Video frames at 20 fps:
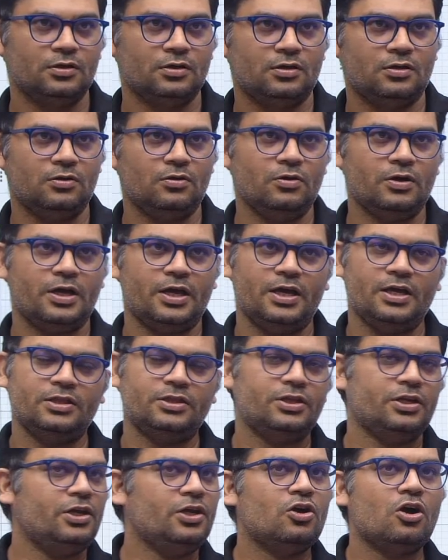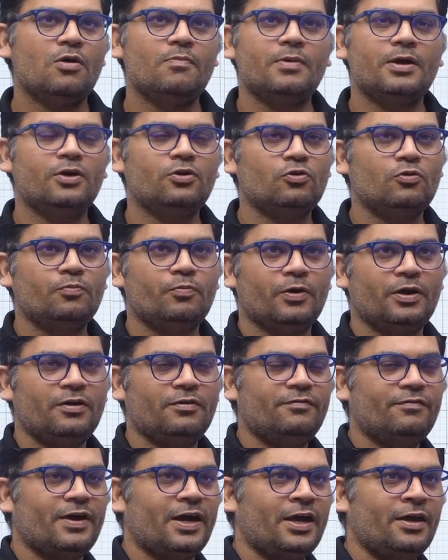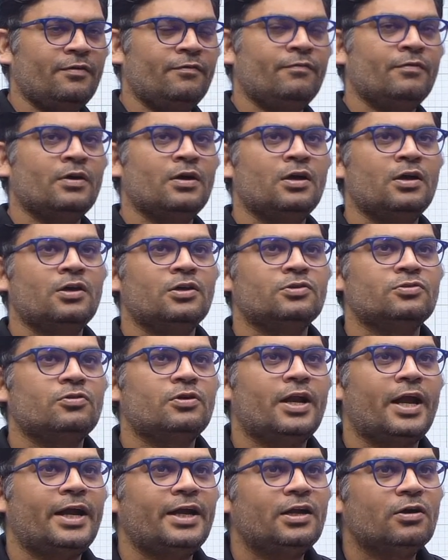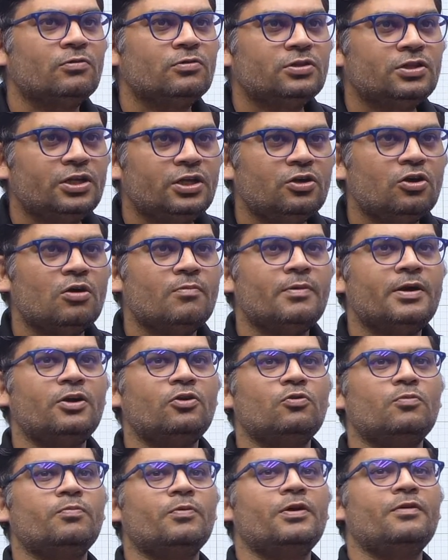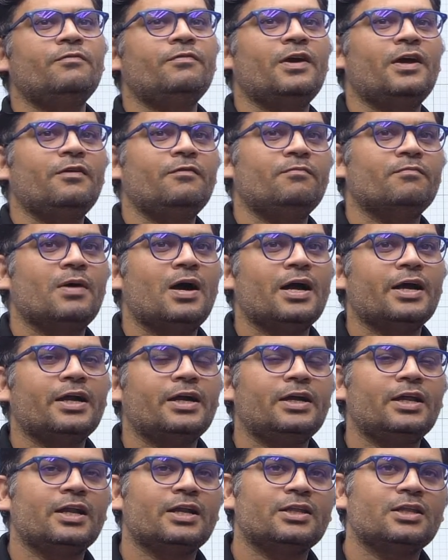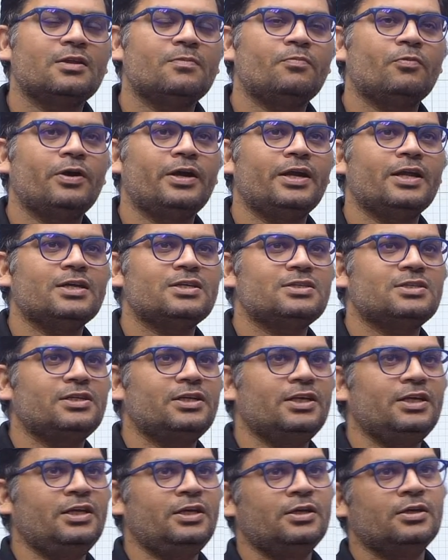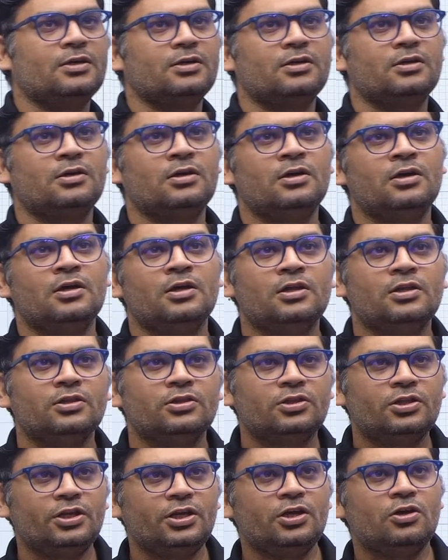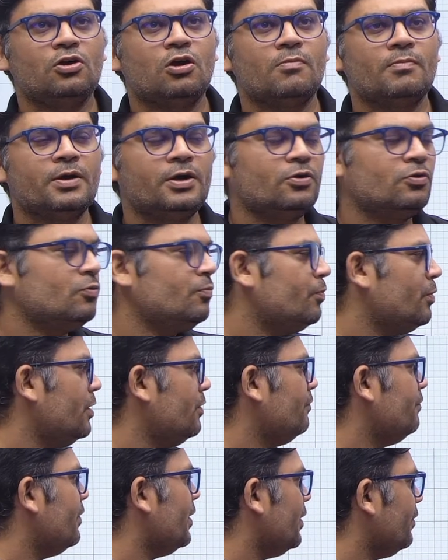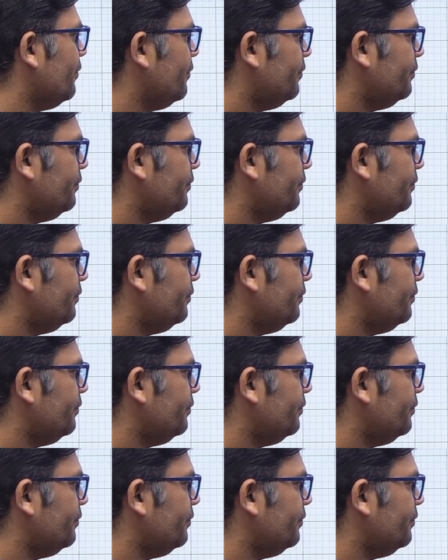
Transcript: Okay, 3 comma 2.5. So write down 3 comma 2.5, mark it another point as D, 3 comma 2.5.